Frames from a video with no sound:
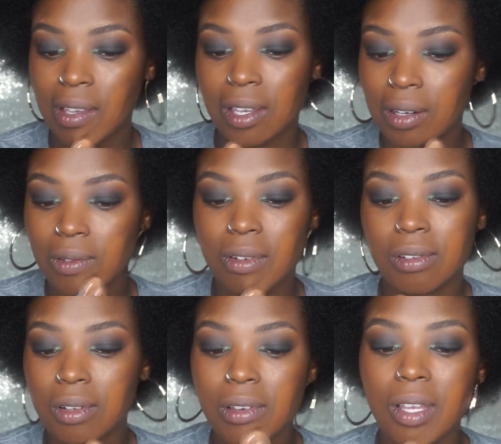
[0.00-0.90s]
I don't
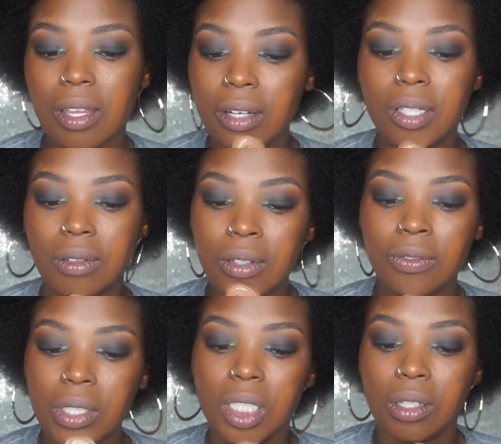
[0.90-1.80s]

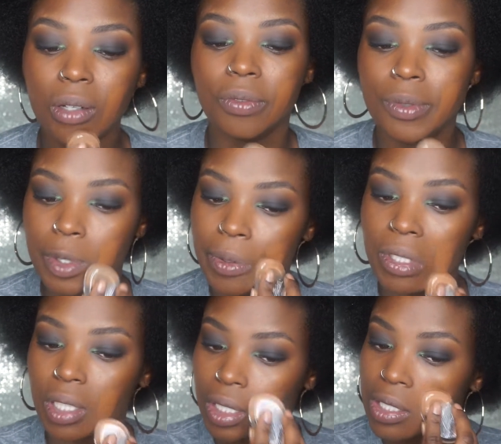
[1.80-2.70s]
really know if I'm supposed
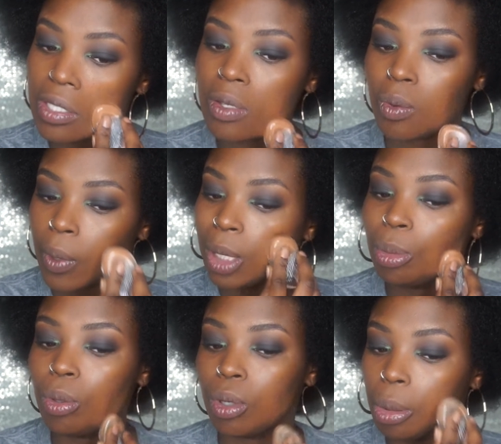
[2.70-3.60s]
to like swipe
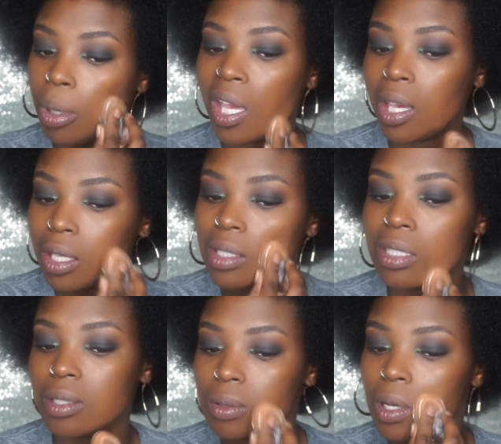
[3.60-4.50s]
or pat,
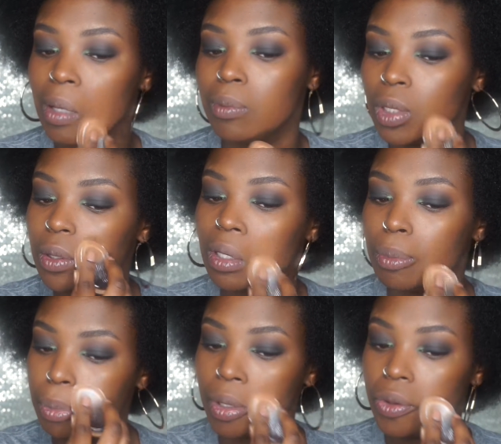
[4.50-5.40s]
so I'm doing
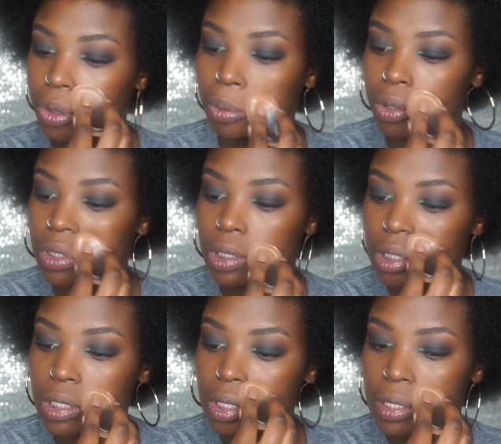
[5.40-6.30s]
both
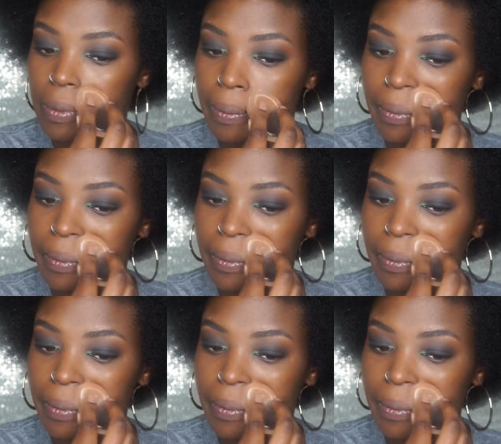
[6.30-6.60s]
motions.